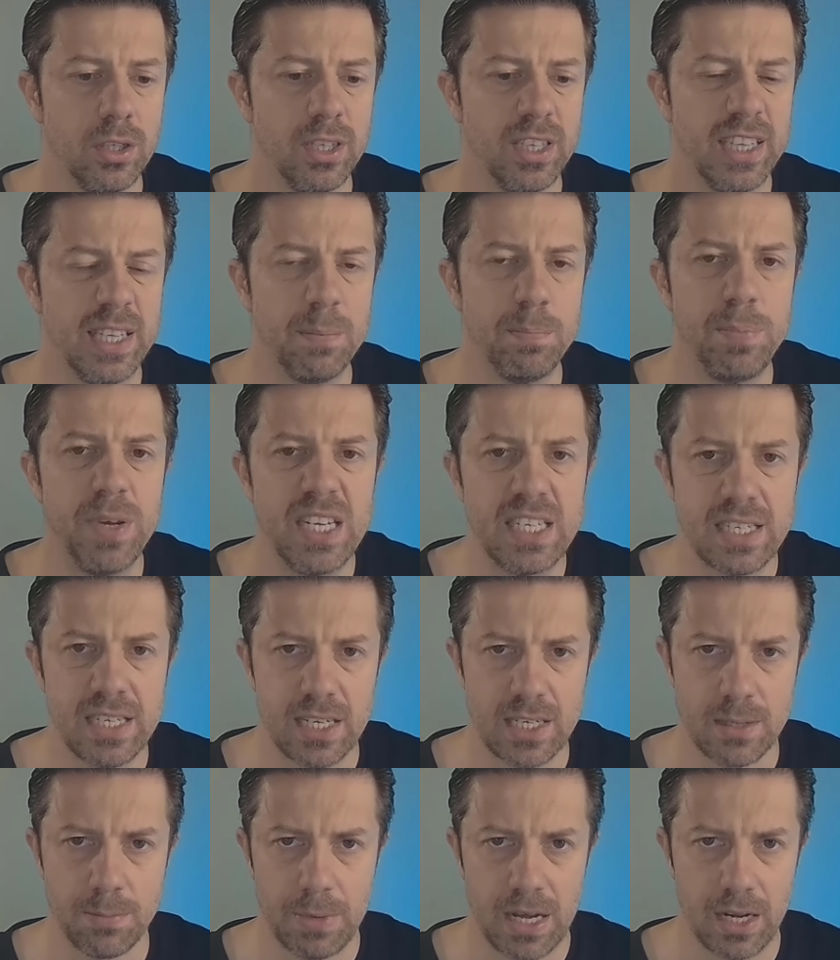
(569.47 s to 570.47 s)
the
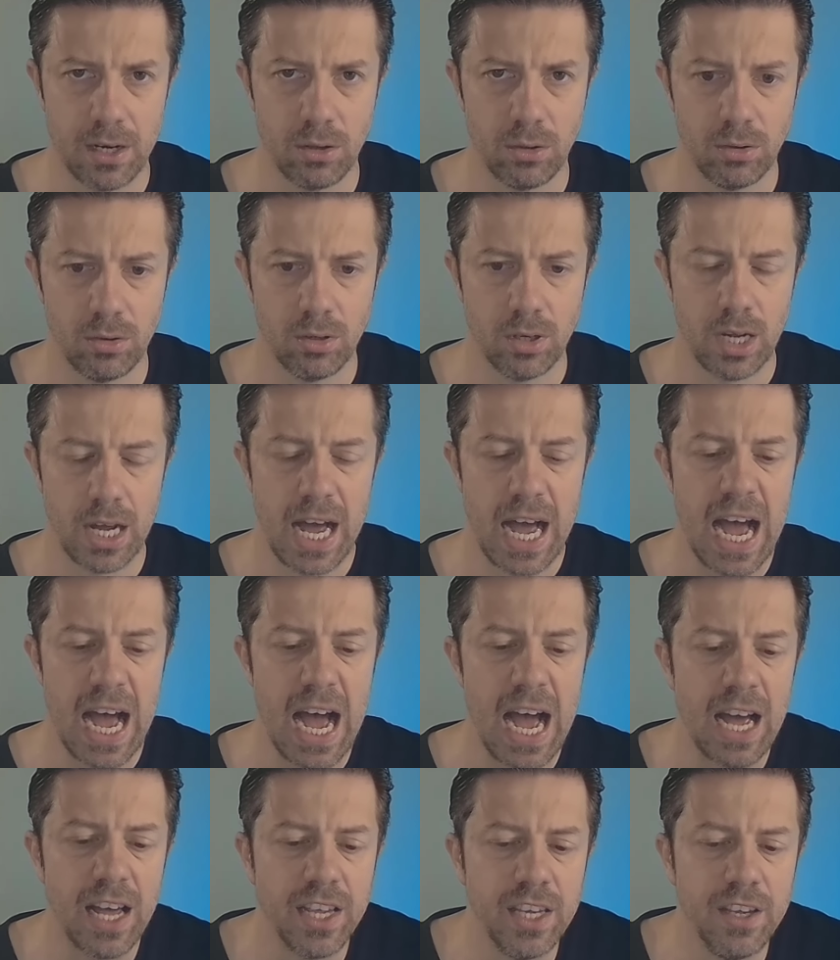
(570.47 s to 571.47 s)
business model.
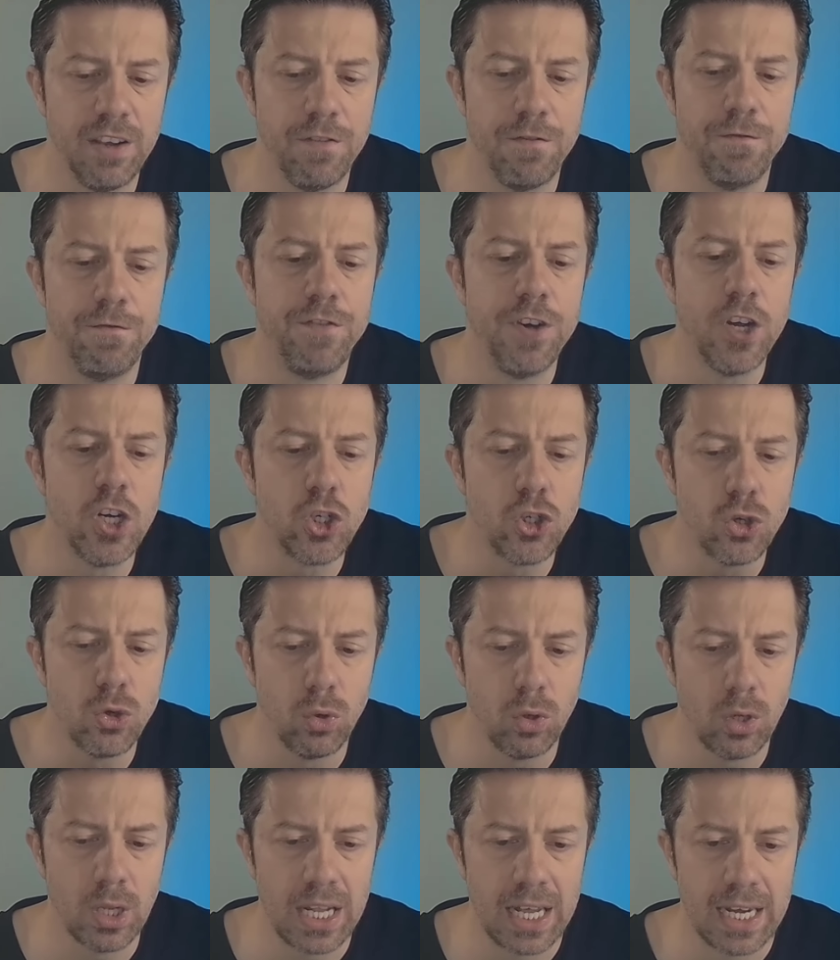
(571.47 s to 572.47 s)

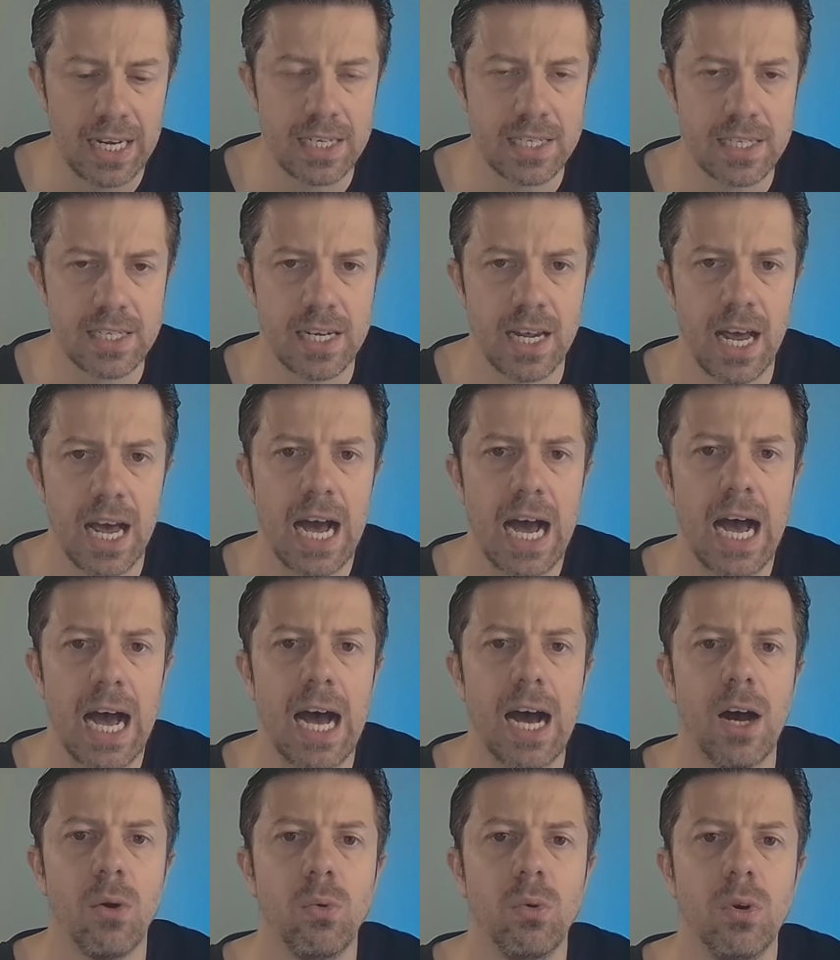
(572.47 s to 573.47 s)
Visualize
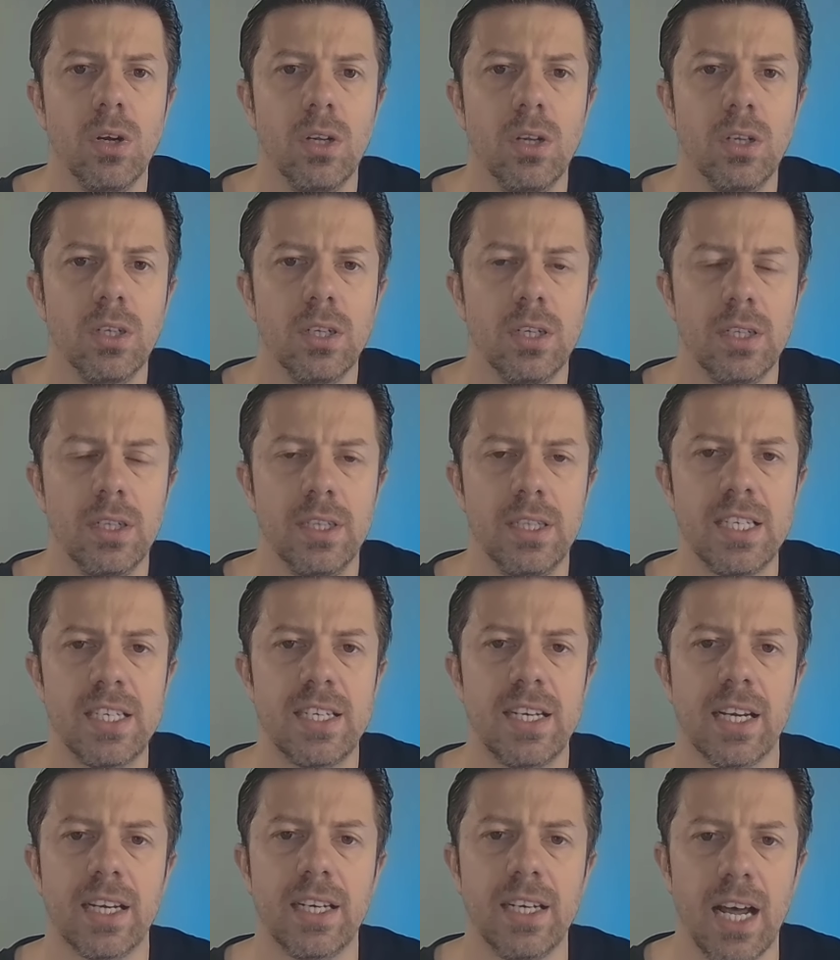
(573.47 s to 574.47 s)
how this
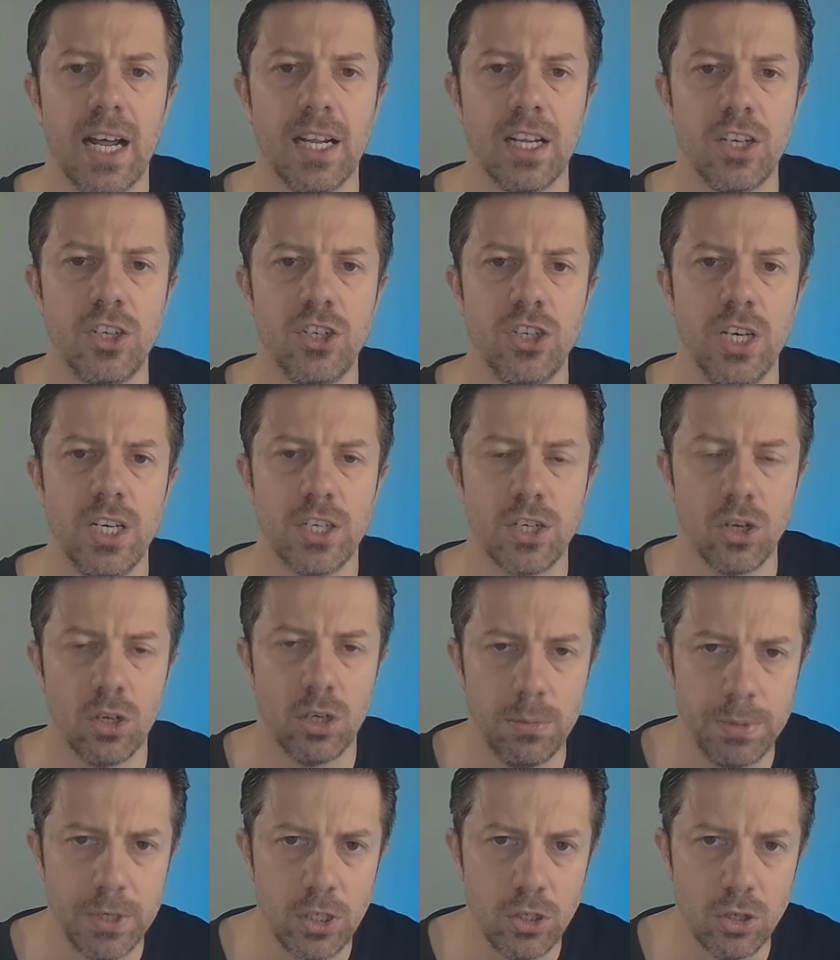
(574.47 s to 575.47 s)
technology is going
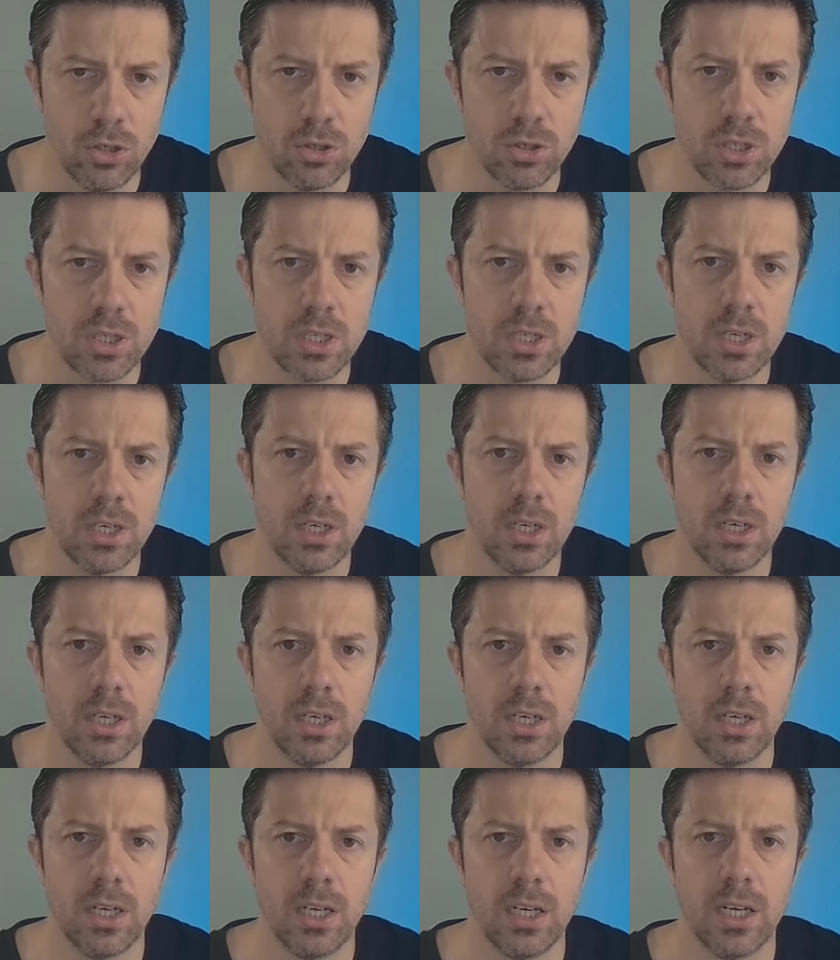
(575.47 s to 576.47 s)
to be used
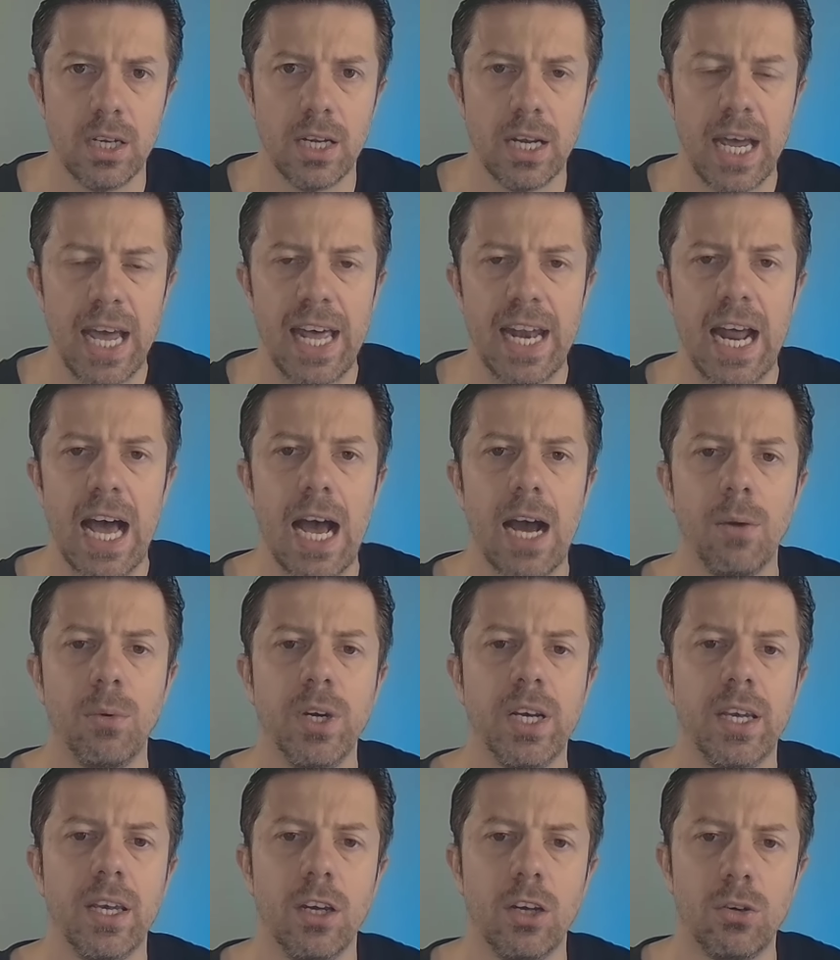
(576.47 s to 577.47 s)
and how
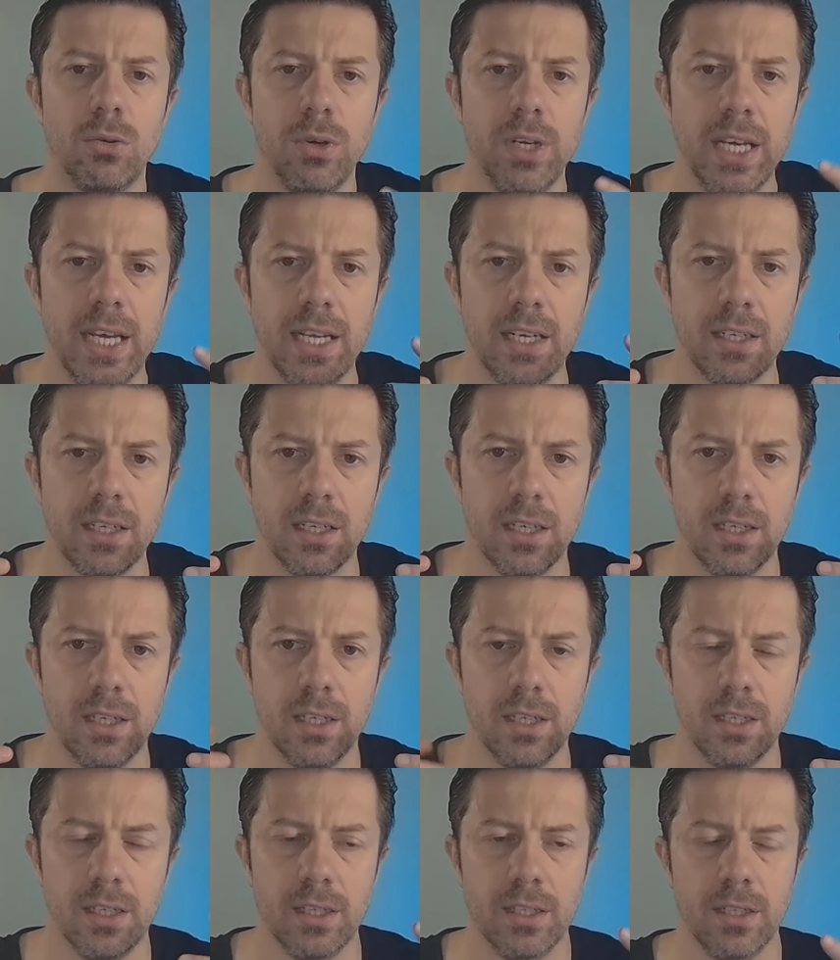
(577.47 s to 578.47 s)
it can create
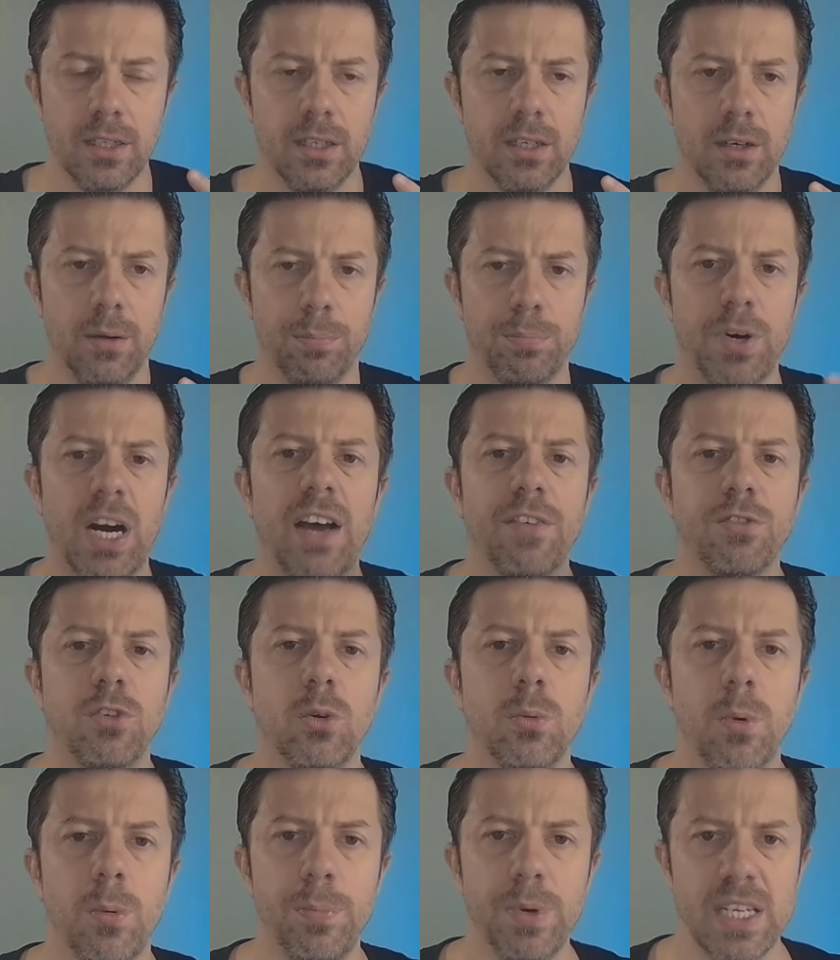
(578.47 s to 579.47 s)

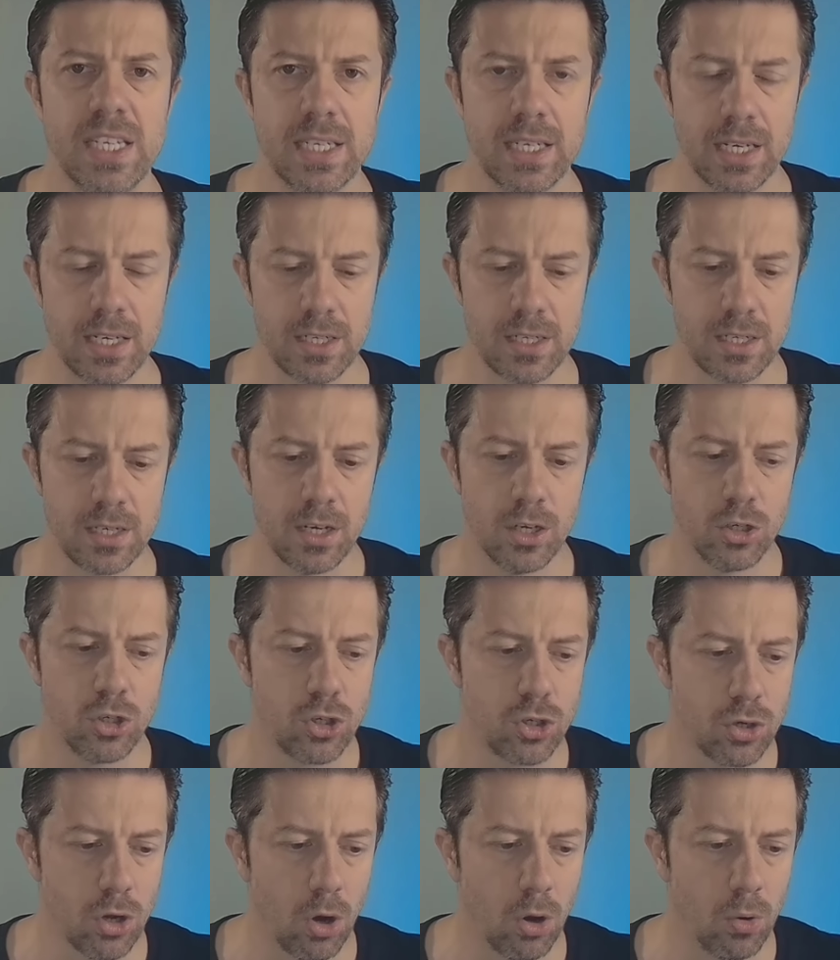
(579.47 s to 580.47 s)
profitable business.
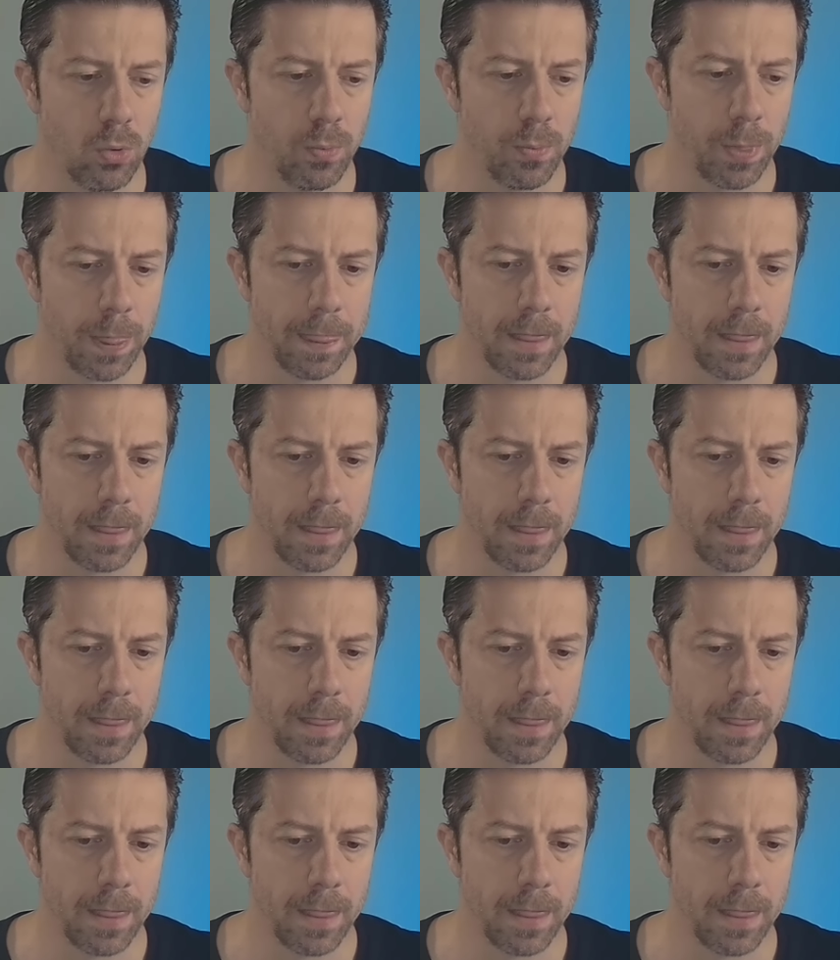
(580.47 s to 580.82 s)
So